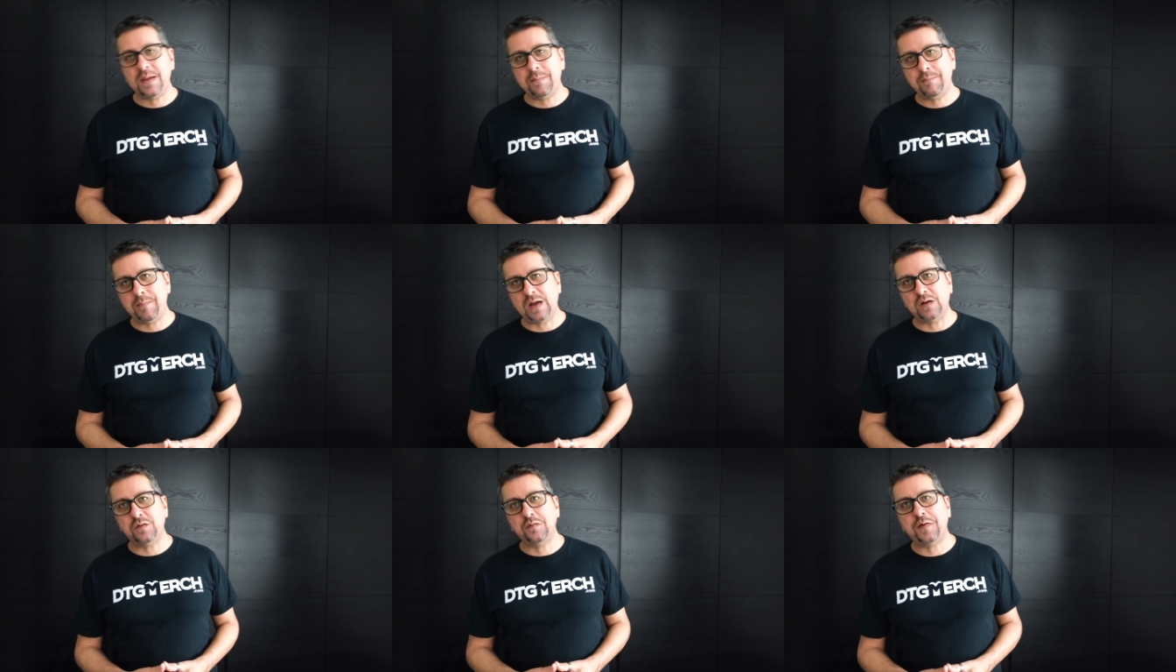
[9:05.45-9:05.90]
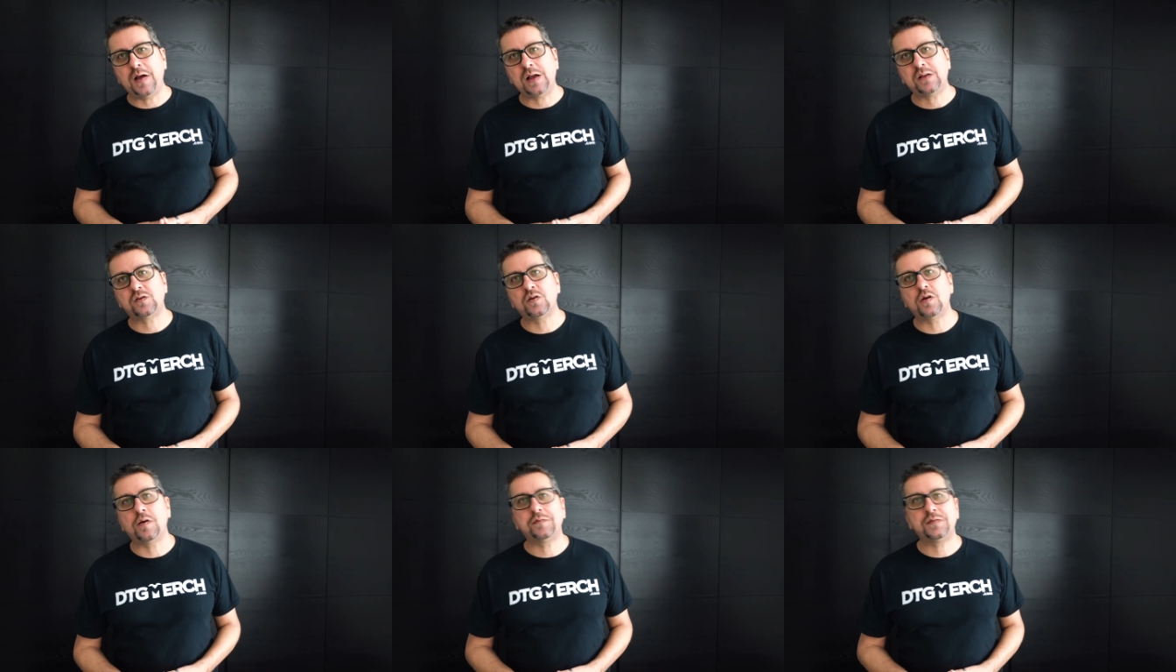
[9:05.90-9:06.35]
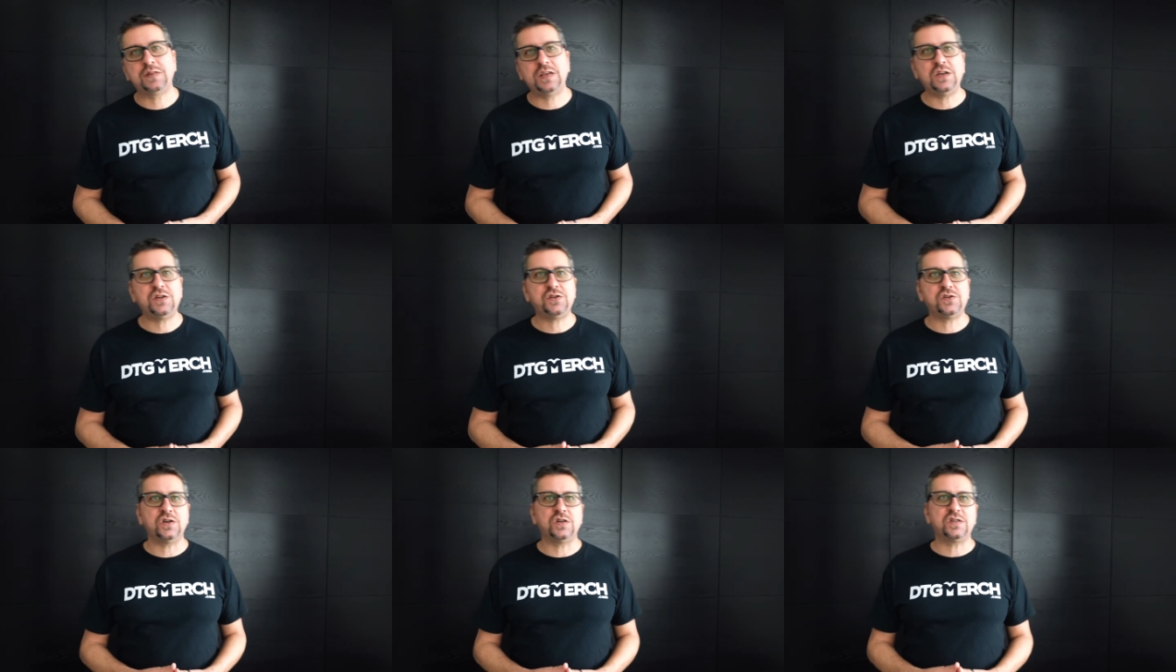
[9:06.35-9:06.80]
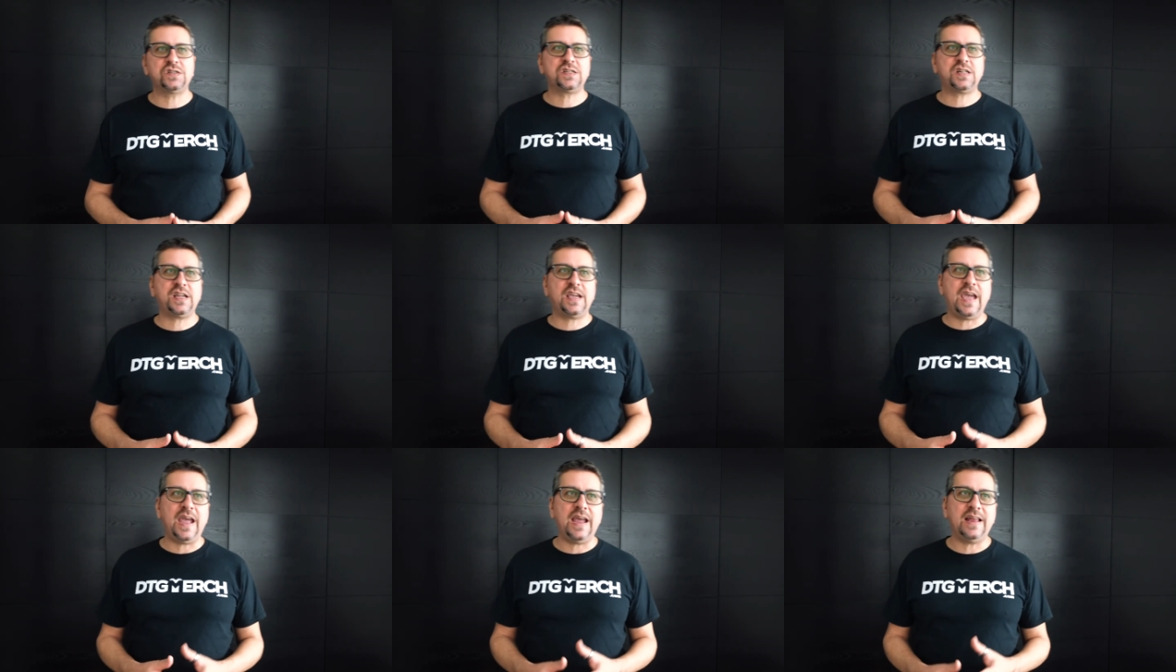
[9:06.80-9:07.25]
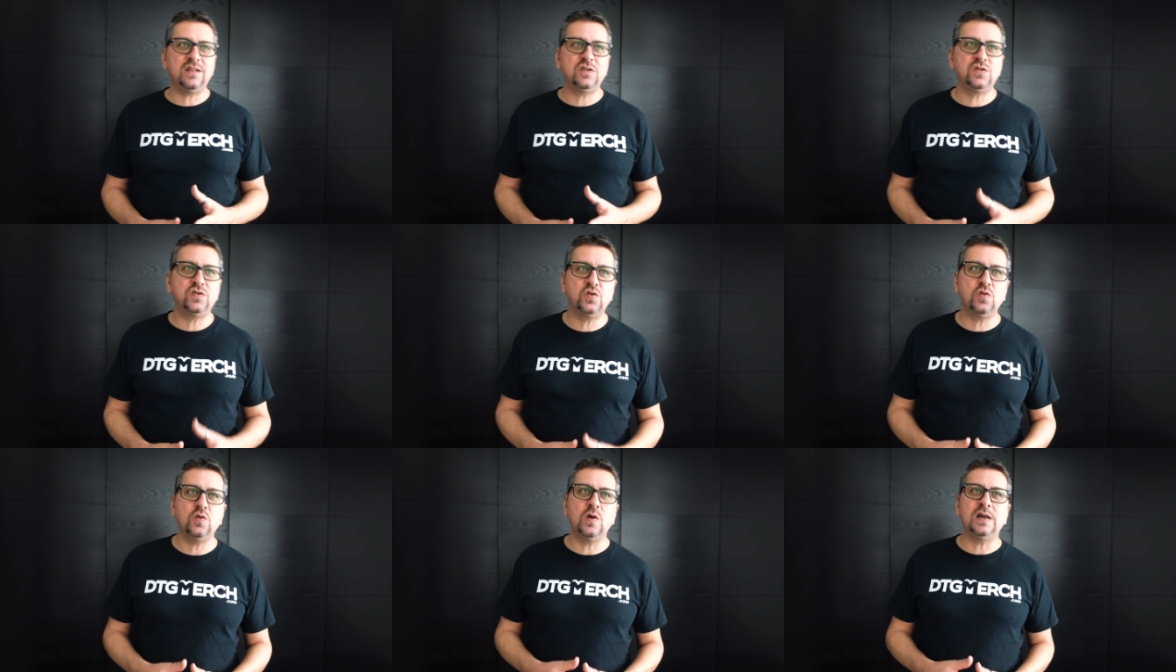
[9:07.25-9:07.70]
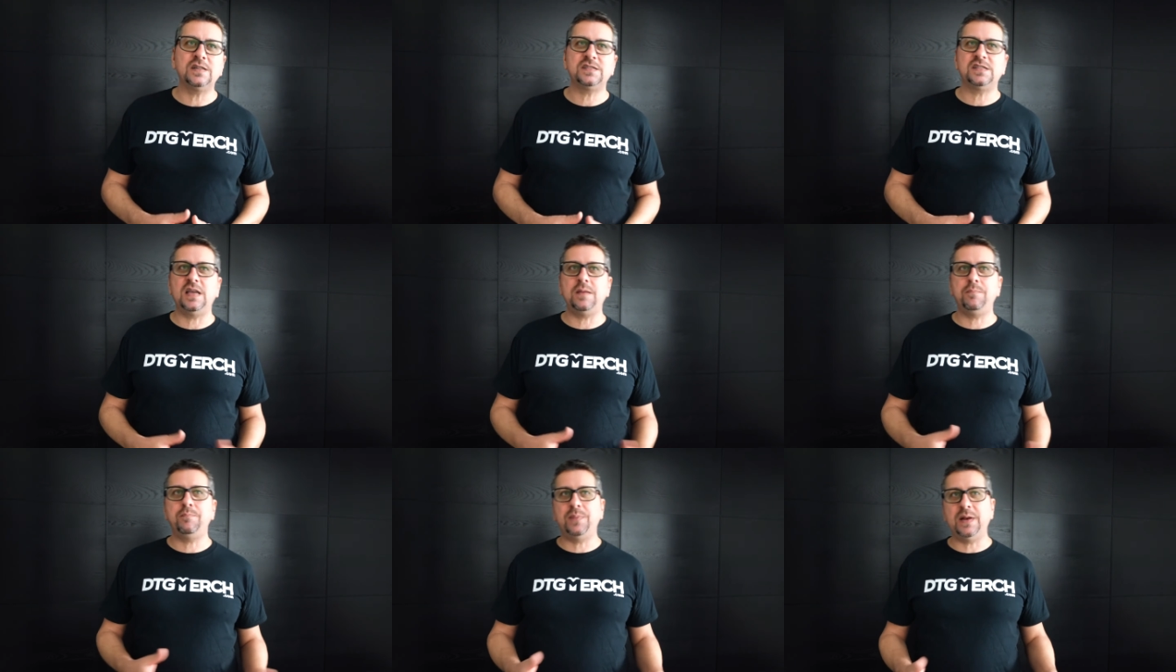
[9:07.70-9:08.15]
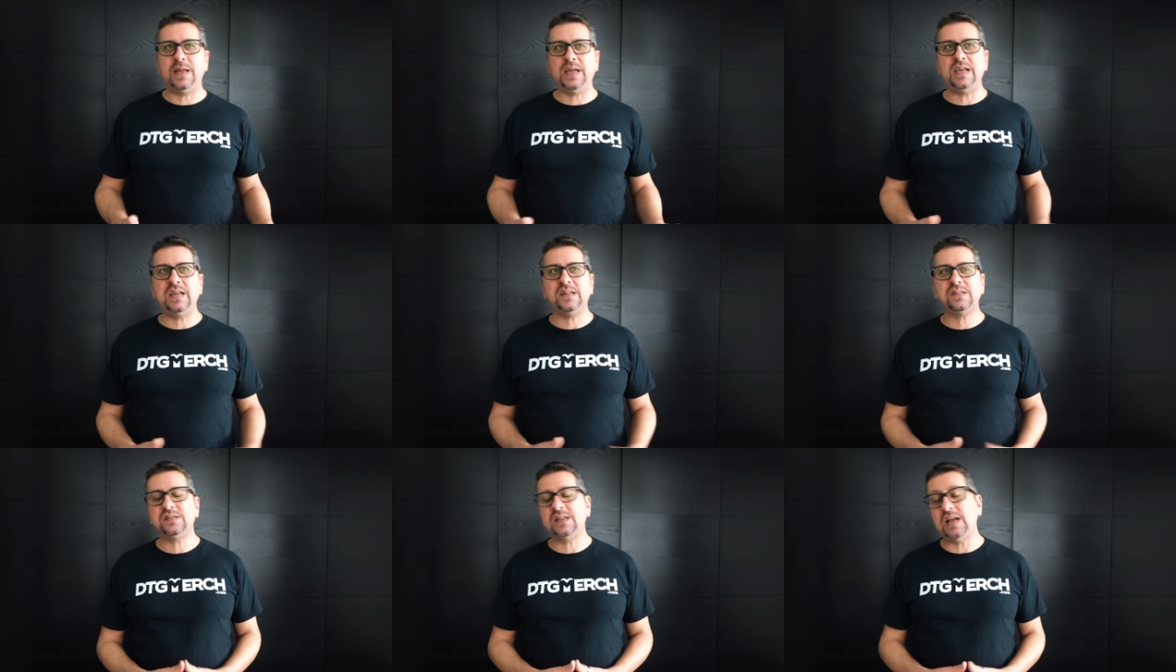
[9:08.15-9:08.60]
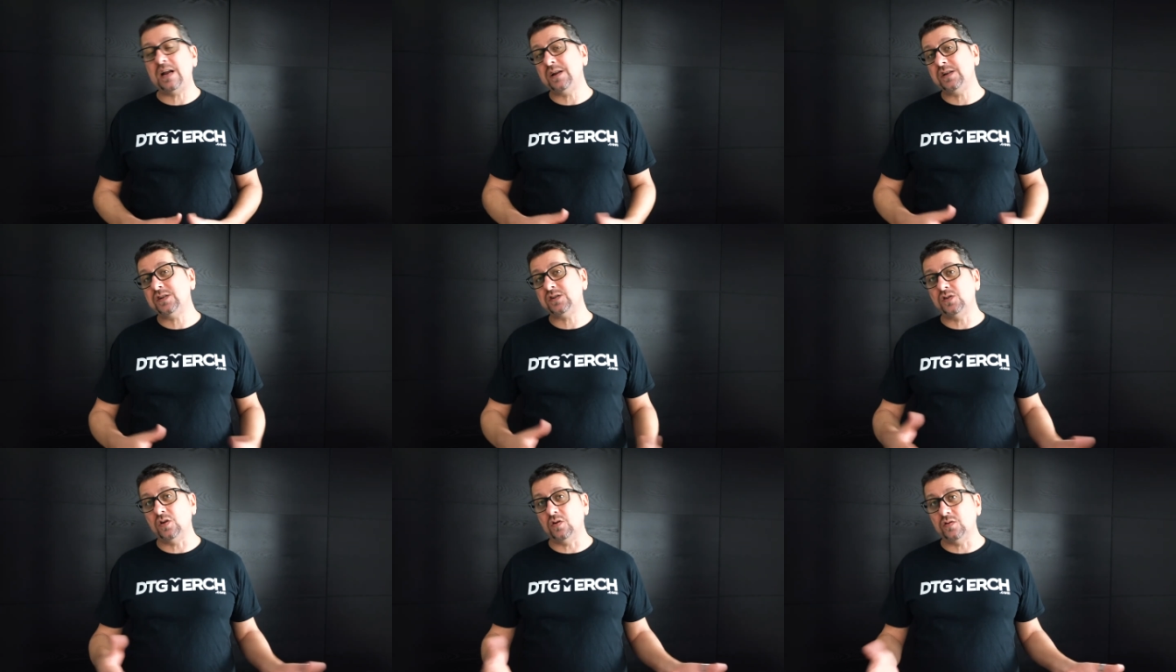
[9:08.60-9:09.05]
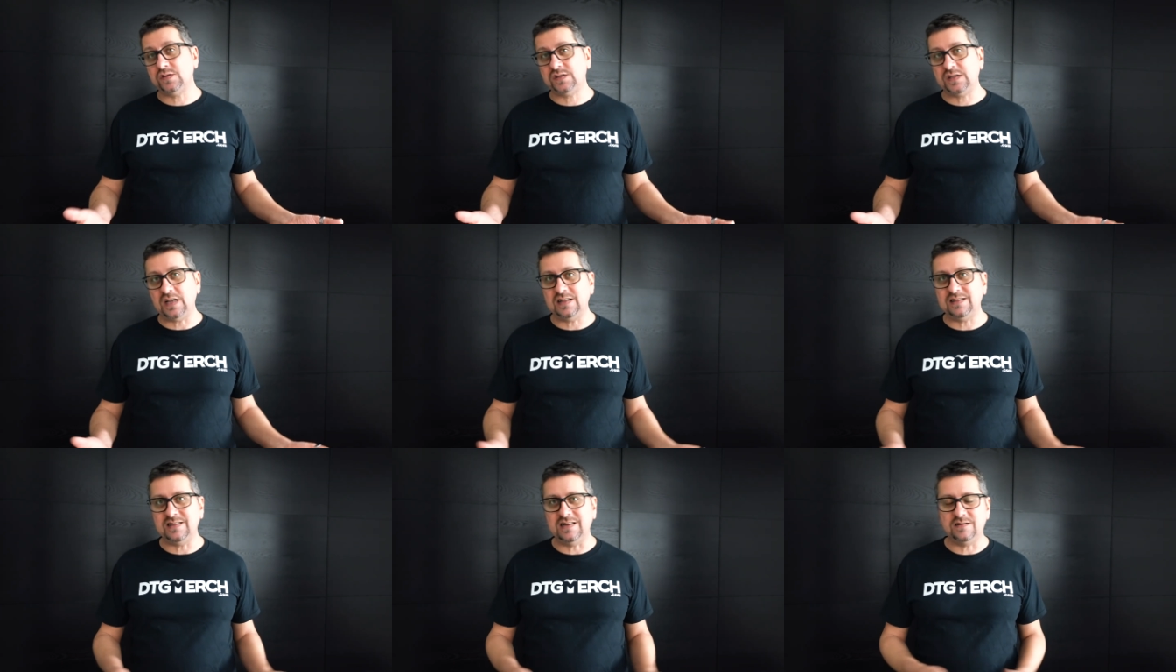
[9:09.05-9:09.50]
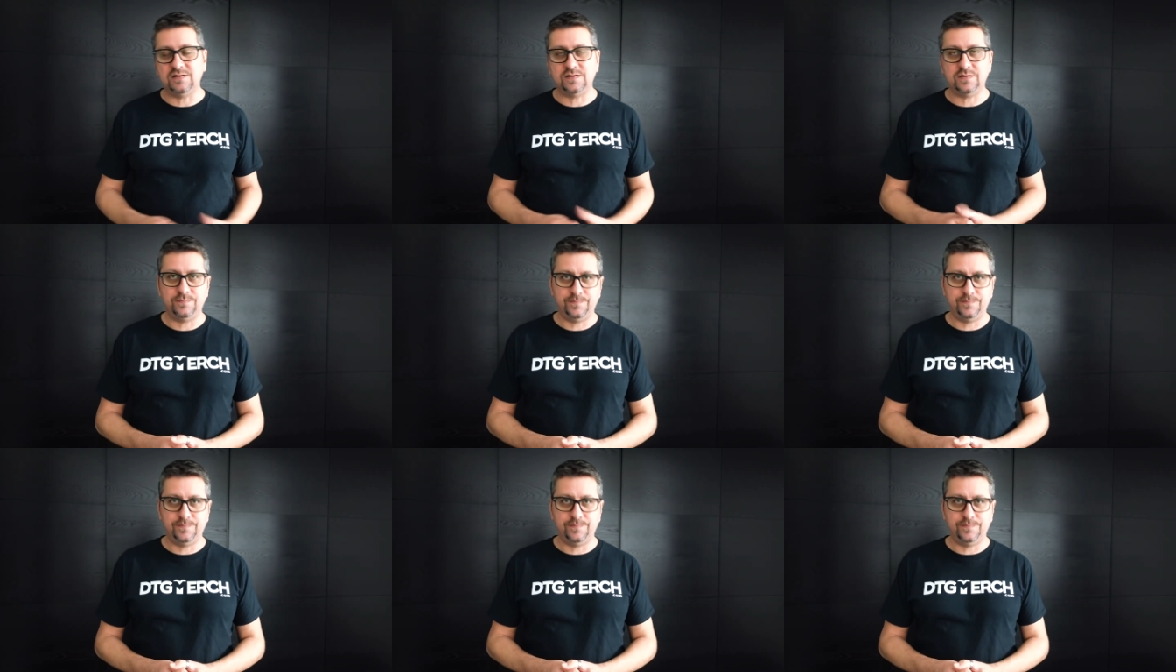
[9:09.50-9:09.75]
manufacturer of t-shirts can do as they please, there is no standard.